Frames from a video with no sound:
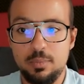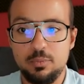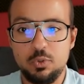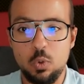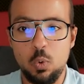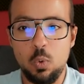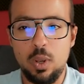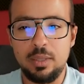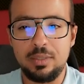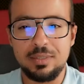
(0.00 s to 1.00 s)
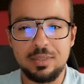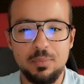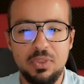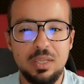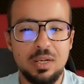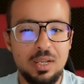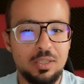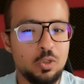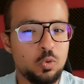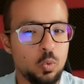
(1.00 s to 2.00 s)
So it is something
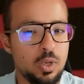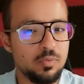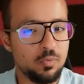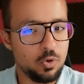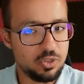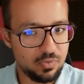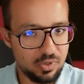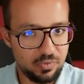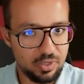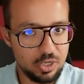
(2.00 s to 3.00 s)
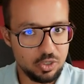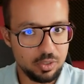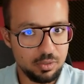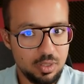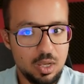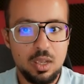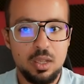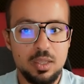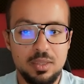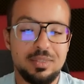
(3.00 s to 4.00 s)
related to invoice verification.
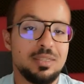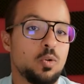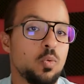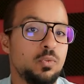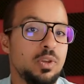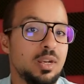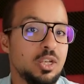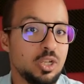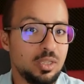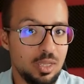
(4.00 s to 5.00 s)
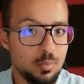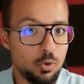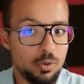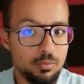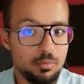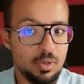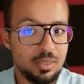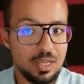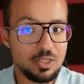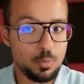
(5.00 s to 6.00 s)
This is a configuration table.
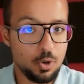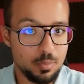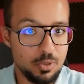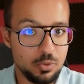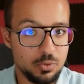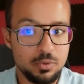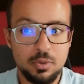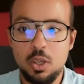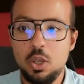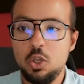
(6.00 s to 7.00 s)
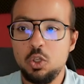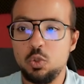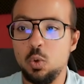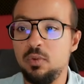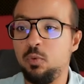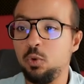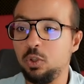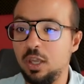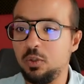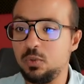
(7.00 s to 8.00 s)
It has parameters. So if we would
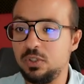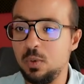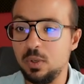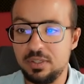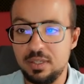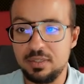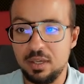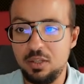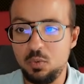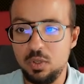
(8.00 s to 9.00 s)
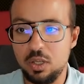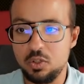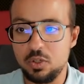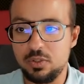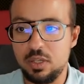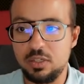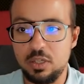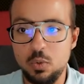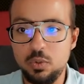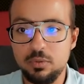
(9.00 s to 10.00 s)
like to see what's inside, we can just
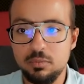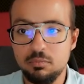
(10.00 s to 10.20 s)
execute.